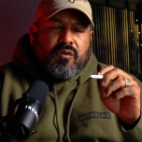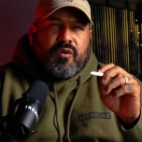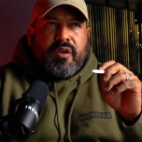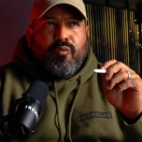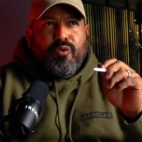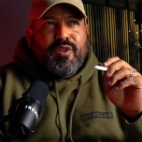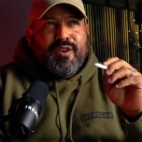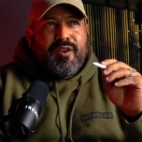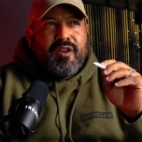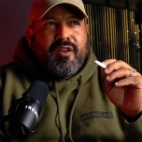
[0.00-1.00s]
Okay. Well,
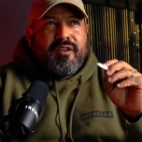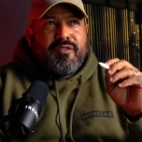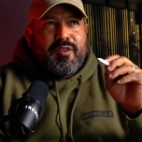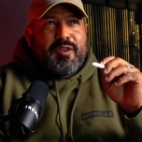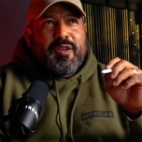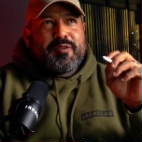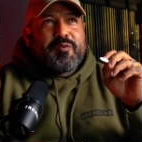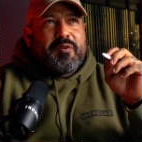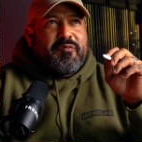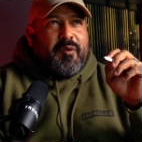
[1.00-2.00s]
then, then the
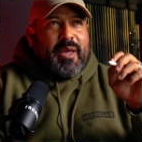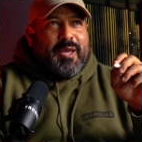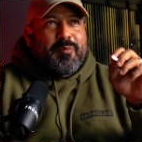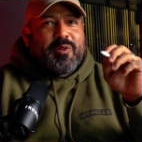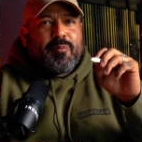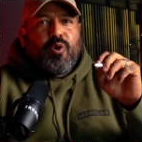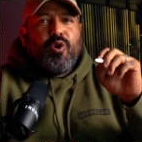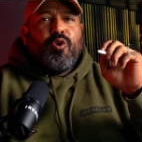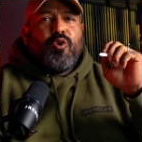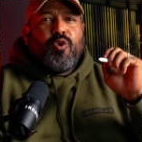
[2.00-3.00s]
next, if I back up a little more,
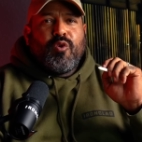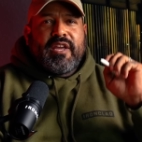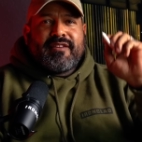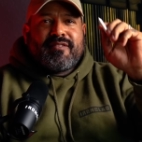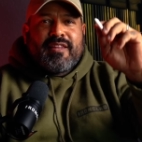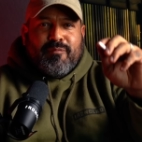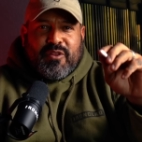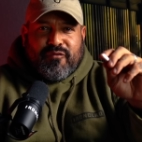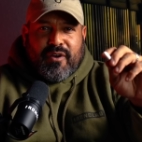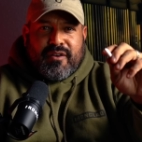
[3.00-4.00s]
who gets them
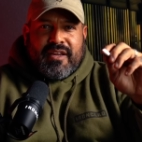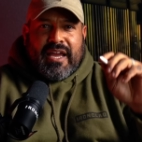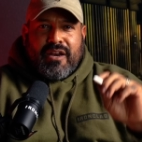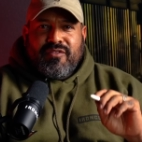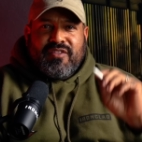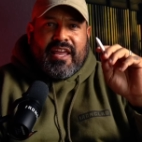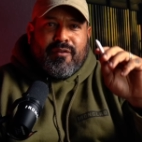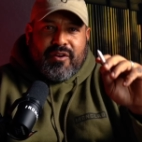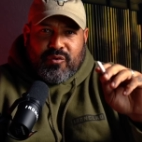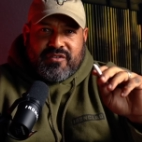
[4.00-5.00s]
the funding? How do they
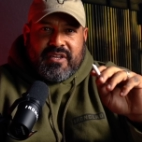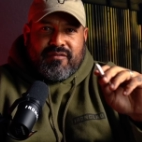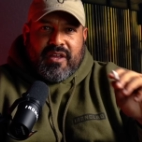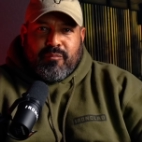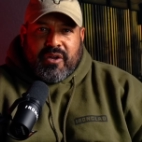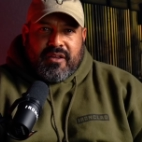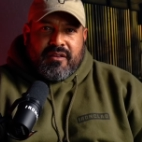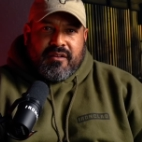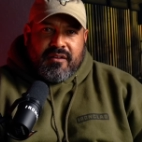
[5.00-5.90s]
receive that money?